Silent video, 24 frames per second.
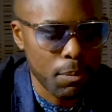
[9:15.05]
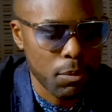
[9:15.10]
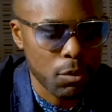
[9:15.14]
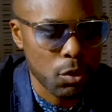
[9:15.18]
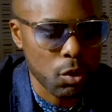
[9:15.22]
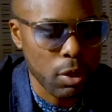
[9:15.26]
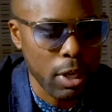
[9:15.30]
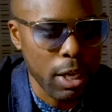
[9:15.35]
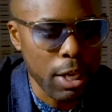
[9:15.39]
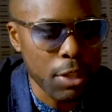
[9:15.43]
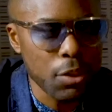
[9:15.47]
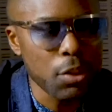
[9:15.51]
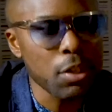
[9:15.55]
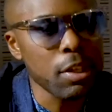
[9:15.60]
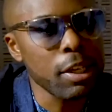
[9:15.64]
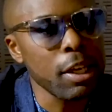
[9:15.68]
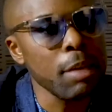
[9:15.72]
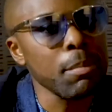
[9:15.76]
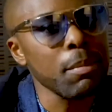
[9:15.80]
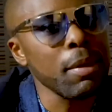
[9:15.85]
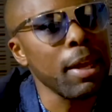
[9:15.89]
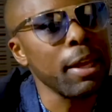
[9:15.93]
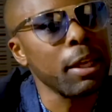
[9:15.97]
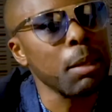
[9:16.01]
So anything you
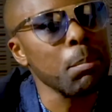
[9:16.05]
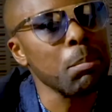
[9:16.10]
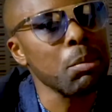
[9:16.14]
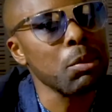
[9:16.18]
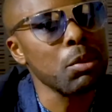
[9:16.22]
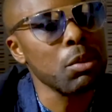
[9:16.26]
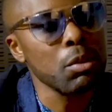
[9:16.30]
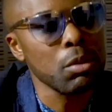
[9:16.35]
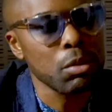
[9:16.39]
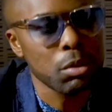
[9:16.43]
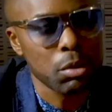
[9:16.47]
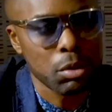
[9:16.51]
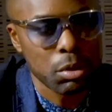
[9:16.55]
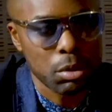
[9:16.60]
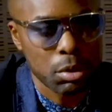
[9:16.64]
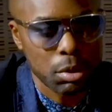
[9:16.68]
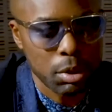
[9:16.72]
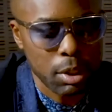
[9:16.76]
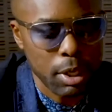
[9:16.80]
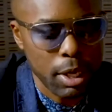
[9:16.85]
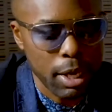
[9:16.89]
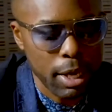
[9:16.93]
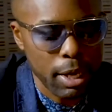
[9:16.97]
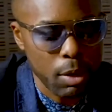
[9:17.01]
give me, I can produce.
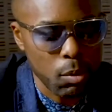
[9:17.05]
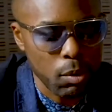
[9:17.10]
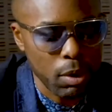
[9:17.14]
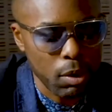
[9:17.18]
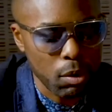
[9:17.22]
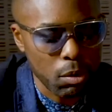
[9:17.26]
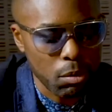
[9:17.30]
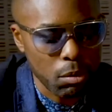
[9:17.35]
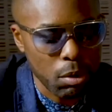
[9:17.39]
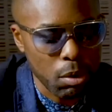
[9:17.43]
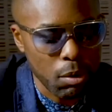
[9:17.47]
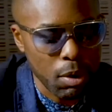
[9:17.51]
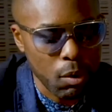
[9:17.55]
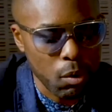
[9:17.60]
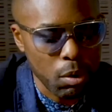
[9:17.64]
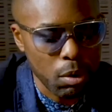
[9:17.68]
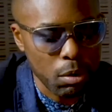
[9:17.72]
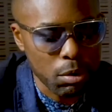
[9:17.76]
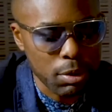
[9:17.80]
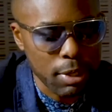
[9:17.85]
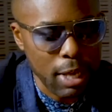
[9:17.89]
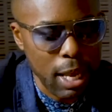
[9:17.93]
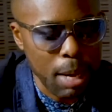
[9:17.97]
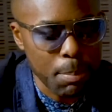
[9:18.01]
And what
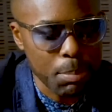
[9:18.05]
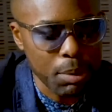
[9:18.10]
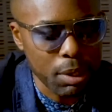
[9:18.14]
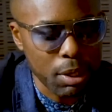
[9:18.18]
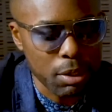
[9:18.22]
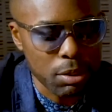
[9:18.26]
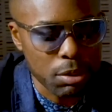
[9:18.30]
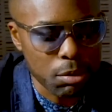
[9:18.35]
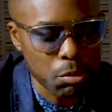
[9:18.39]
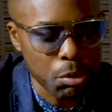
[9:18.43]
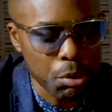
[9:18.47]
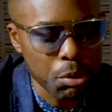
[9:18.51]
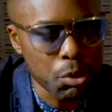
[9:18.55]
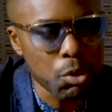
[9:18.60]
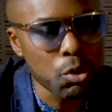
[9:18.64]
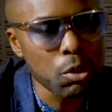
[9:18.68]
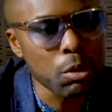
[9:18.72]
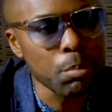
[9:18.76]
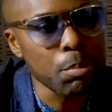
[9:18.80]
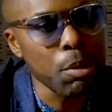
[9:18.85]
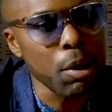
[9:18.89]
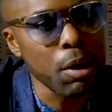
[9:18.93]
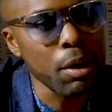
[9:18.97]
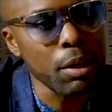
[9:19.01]
was happening is we were
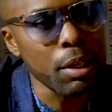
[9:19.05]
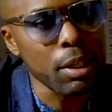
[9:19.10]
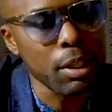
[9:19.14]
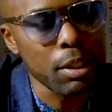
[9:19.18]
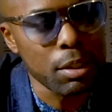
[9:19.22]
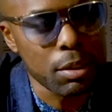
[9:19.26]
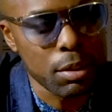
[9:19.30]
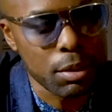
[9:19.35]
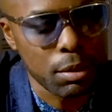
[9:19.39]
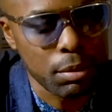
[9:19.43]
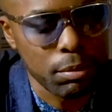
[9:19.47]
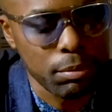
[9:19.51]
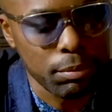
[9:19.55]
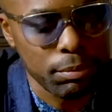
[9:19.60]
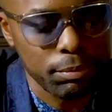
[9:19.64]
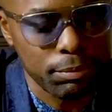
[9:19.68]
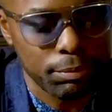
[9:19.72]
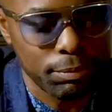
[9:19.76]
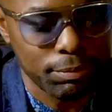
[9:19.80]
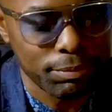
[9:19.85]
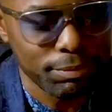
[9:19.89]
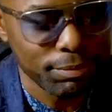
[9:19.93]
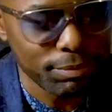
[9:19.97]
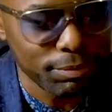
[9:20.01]
doing parties,
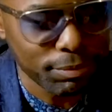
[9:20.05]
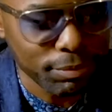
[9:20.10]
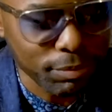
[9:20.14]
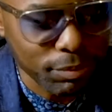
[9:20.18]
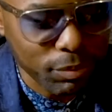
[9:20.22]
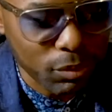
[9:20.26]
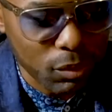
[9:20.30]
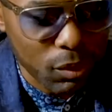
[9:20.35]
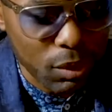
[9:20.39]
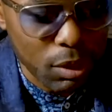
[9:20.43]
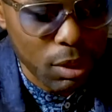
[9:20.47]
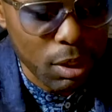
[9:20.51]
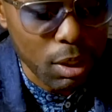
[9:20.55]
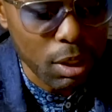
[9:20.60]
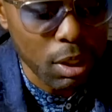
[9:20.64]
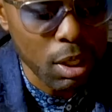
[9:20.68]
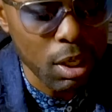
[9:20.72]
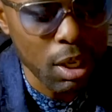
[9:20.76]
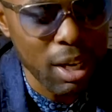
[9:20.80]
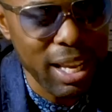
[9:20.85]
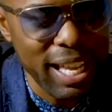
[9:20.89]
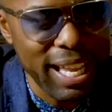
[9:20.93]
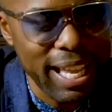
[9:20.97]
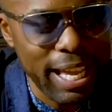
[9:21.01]

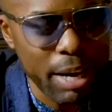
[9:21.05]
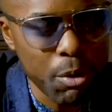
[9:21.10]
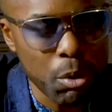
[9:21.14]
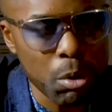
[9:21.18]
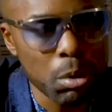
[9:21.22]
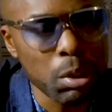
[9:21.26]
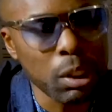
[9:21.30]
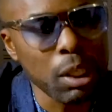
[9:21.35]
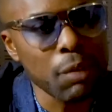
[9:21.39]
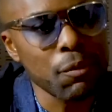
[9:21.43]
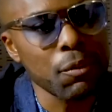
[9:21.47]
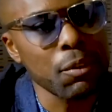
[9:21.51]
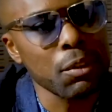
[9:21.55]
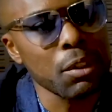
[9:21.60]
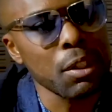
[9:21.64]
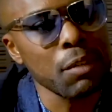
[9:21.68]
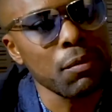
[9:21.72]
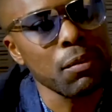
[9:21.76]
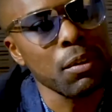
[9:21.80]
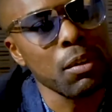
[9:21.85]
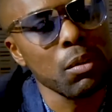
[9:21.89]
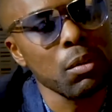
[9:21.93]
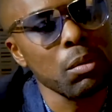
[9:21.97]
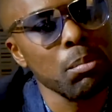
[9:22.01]
and we were looking for
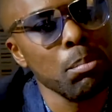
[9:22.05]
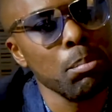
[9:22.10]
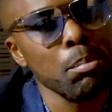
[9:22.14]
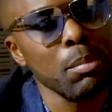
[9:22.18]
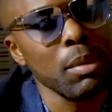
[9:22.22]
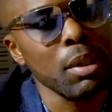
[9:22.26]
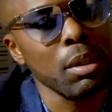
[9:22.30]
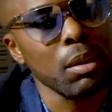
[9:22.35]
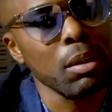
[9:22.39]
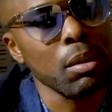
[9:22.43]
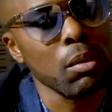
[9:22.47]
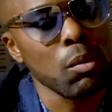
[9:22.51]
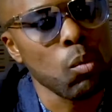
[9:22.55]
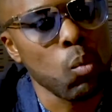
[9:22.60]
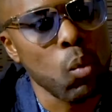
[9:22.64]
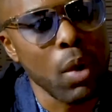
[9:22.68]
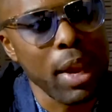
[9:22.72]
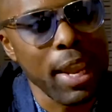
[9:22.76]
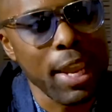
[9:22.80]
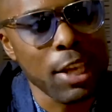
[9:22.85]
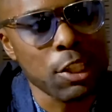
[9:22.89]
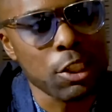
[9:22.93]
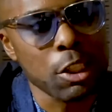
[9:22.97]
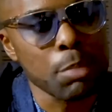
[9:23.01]
different
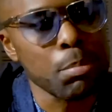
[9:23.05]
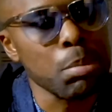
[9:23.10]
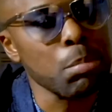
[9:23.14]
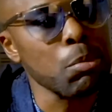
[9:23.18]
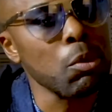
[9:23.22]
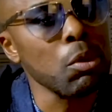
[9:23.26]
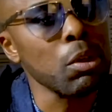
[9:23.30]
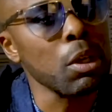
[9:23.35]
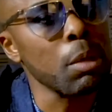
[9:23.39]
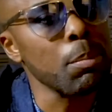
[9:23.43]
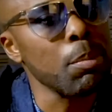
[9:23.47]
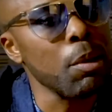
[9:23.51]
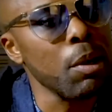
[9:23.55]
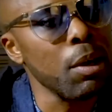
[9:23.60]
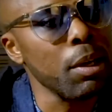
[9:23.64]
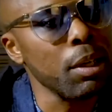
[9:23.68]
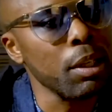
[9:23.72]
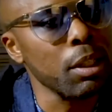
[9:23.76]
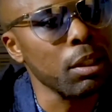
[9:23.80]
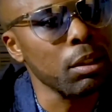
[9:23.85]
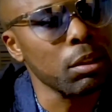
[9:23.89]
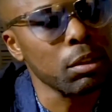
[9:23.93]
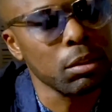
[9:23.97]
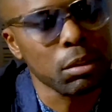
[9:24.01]
ways to promote our
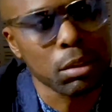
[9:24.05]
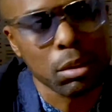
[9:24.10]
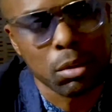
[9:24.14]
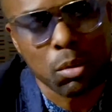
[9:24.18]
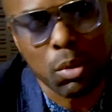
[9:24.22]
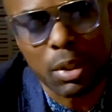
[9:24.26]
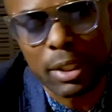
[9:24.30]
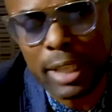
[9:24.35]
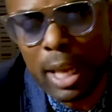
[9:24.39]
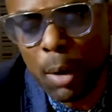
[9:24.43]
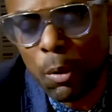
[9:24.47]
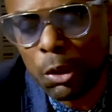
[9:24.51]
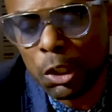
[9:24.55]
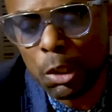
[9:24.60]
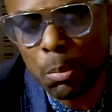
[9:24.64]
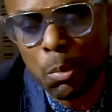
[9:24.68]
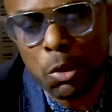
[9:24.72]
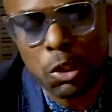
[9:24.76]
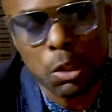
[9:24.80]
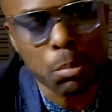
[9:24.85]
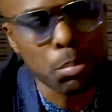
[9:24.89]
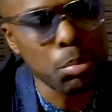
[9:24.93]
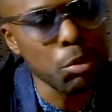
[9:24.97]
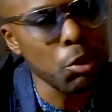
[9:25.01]
parties. So one day I went to
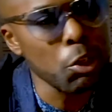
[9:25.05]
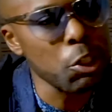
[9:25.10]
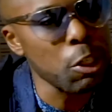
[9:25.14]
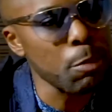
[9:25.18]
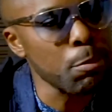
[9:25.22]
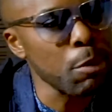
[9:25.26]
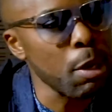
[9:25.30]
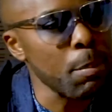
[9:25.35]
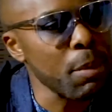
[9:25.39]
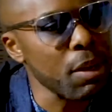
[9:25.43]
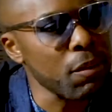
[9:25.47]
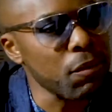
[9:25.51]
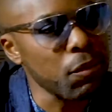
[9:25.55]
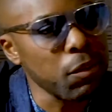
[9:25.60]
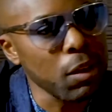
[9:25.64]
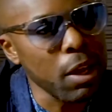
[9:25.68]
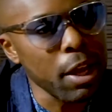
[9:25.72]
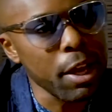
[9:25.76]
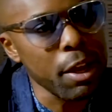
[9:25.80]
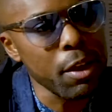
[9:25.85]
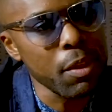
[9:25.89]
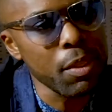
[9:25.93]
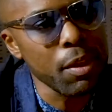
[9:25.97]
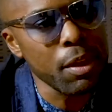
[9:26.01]
Music Plus, I brought my
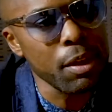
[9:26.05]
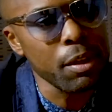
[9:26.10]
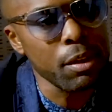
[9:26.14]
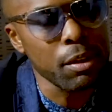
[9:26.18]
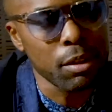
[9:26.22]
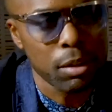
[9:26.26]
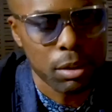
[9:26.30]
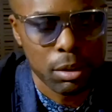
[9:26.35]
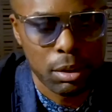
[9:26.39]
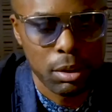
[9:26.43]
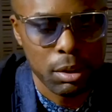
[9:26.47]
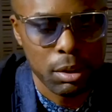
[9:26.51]
flyer there,